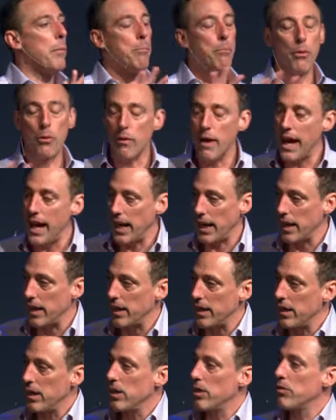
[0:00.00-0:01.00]
pray,
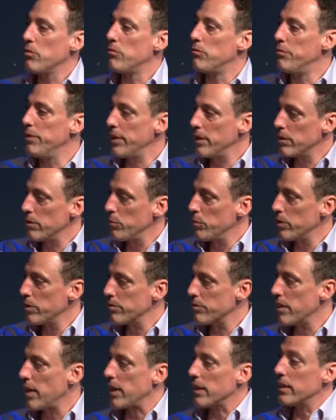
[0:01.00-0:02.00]
Read the Word
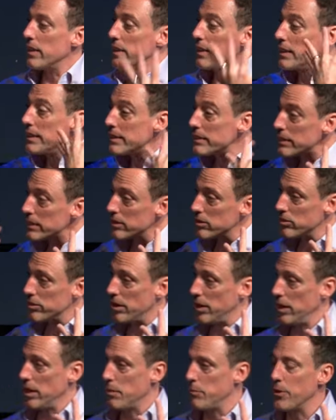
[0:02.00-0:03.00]
of God. Listen to
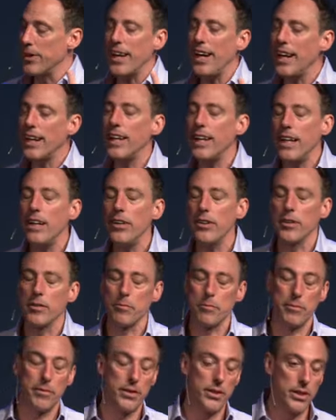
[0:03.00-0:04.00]
Him. You can't hear
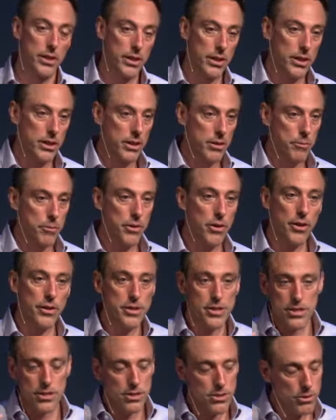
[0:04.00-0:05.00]
Him when all
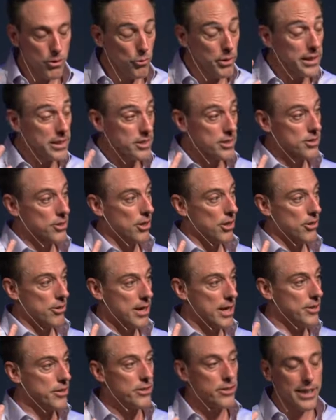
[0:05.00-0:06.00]
this noise is all
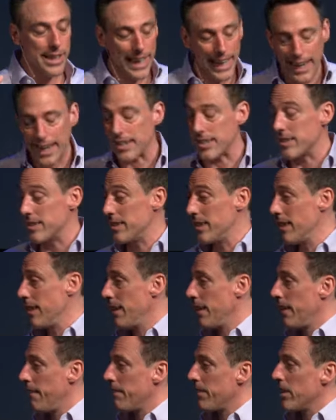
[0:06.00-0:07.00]
around. You can't.
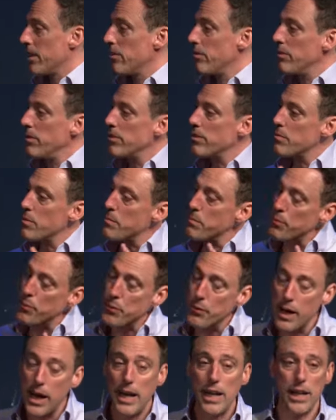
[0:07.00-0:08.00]
You need to
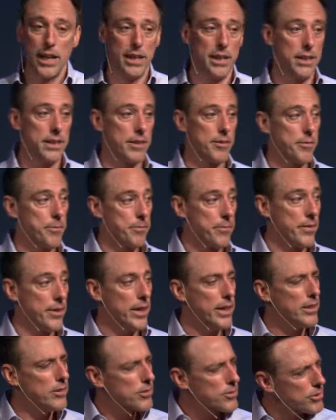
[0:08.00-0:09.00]
pray,
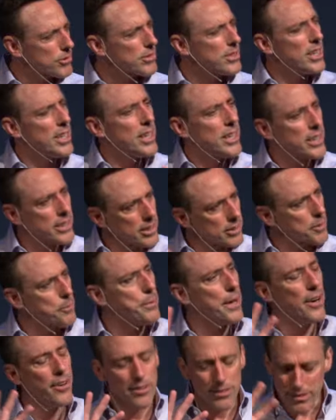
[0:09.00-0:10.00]
right? So it's
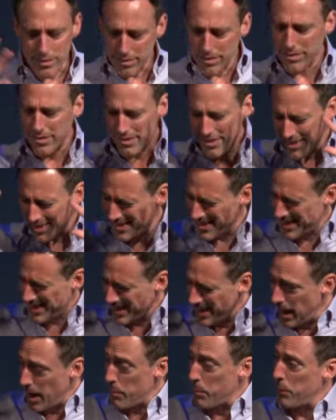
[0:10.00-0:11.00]
about just
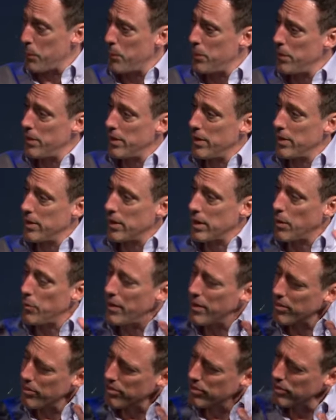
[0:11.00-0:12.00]
stop. I
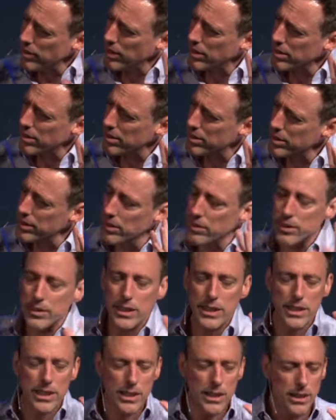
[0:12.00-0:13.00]
want to think
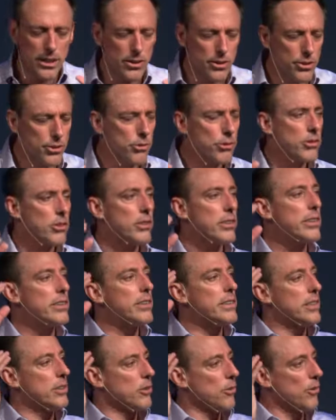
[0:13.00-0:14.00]
clearly, hear you
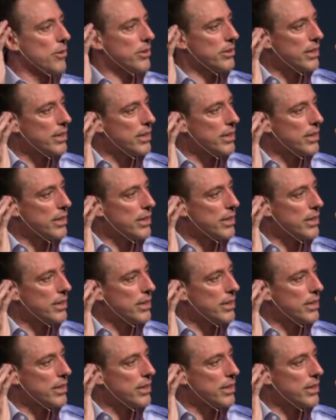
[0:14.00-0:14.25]
clearly, Lord.